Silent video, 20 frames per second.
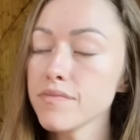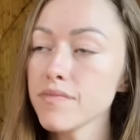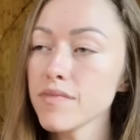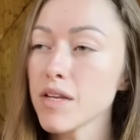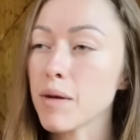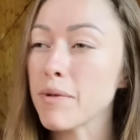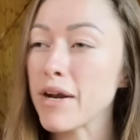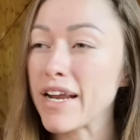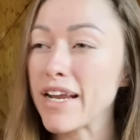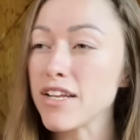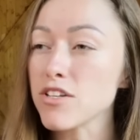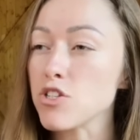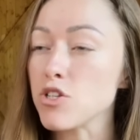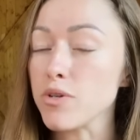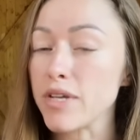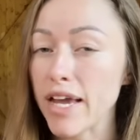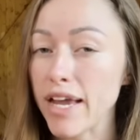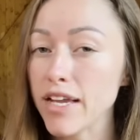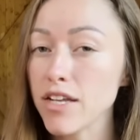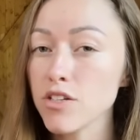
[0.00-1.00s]
I mean, I guess you
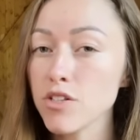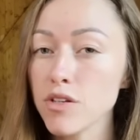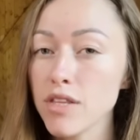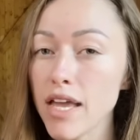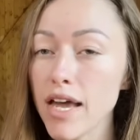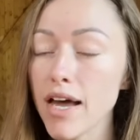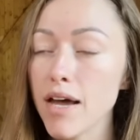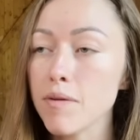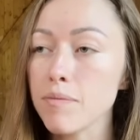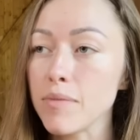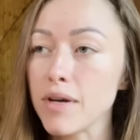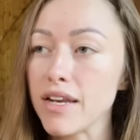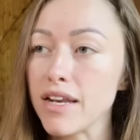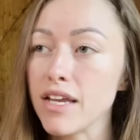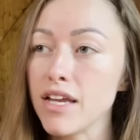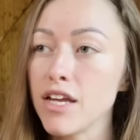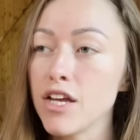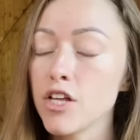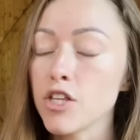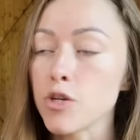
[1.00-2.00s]
can do that, but
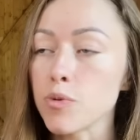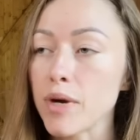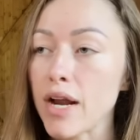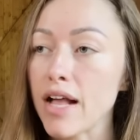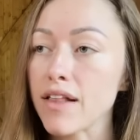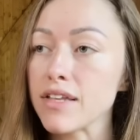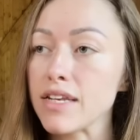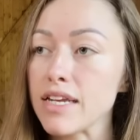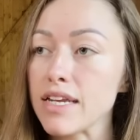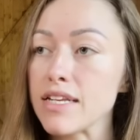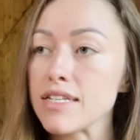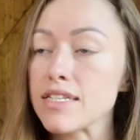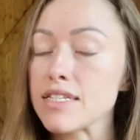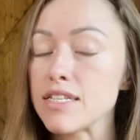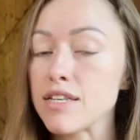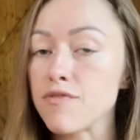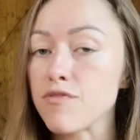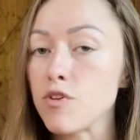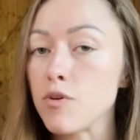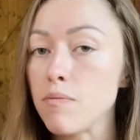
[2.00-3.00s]
the reality is
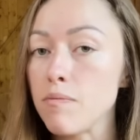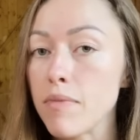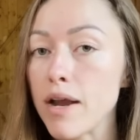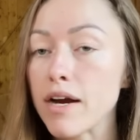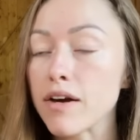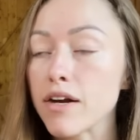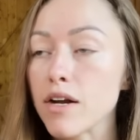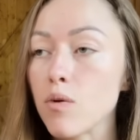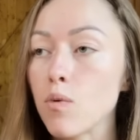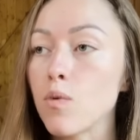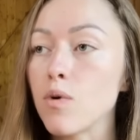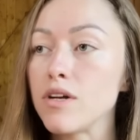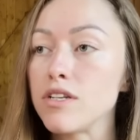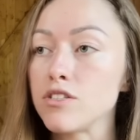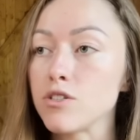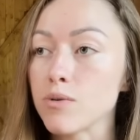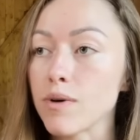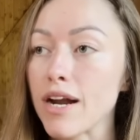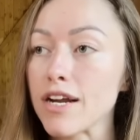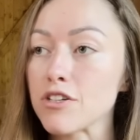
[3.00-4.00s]
if you marry one
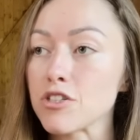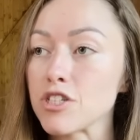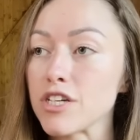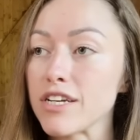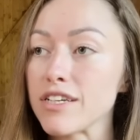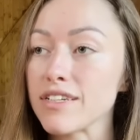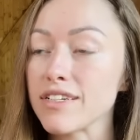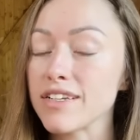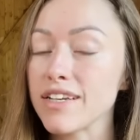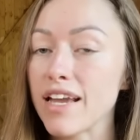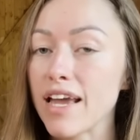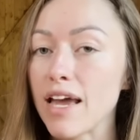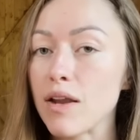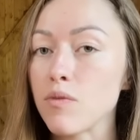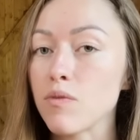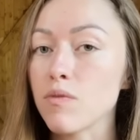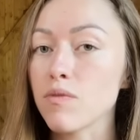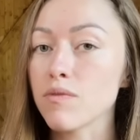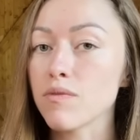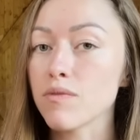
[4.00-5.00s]
direction
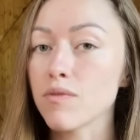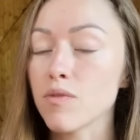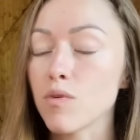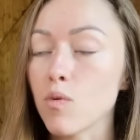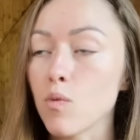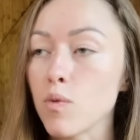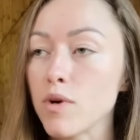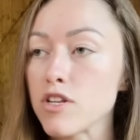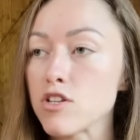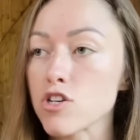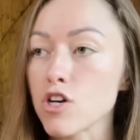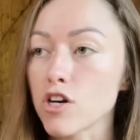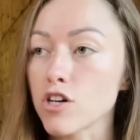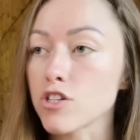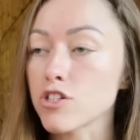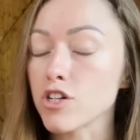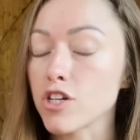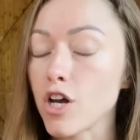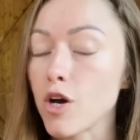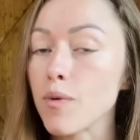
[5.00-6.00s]
and we start
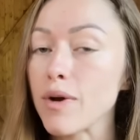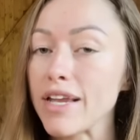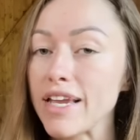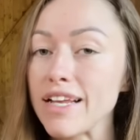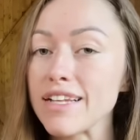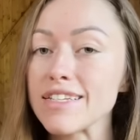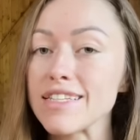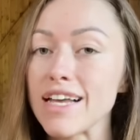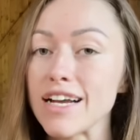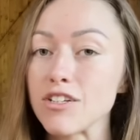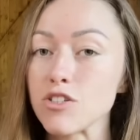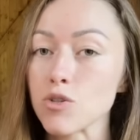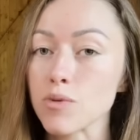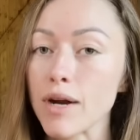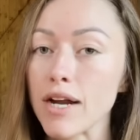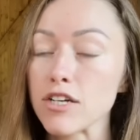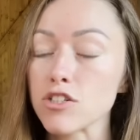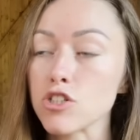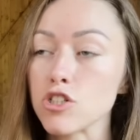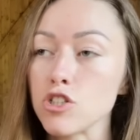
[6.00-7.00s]
to go against that
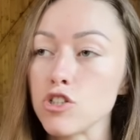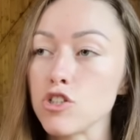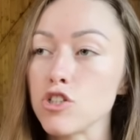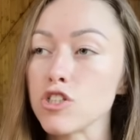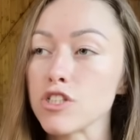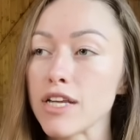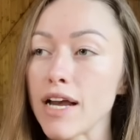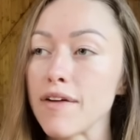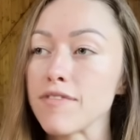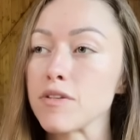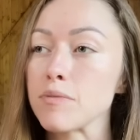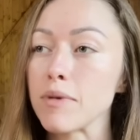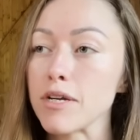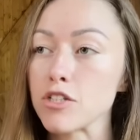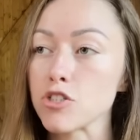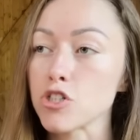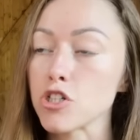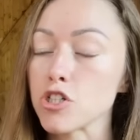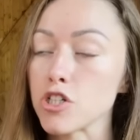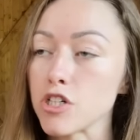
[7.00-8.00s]
direction, you just have to make
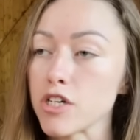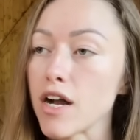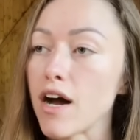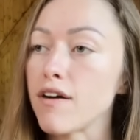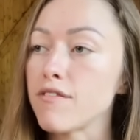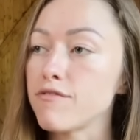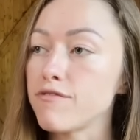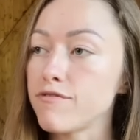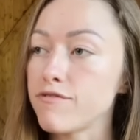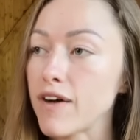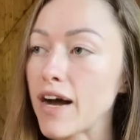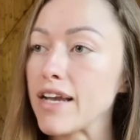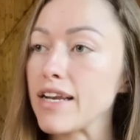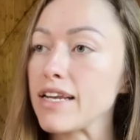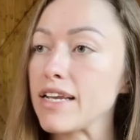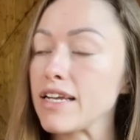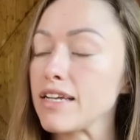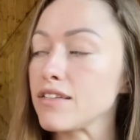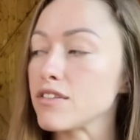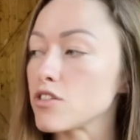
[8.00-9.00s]
sure you're not
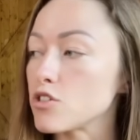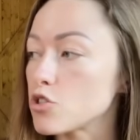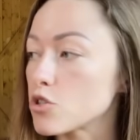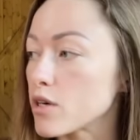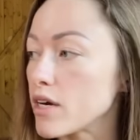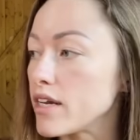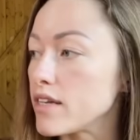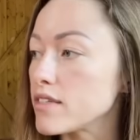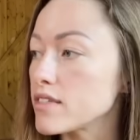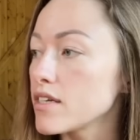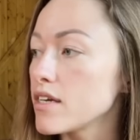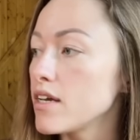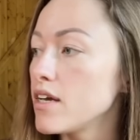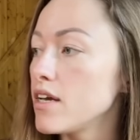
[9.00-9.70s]
fighting the trend.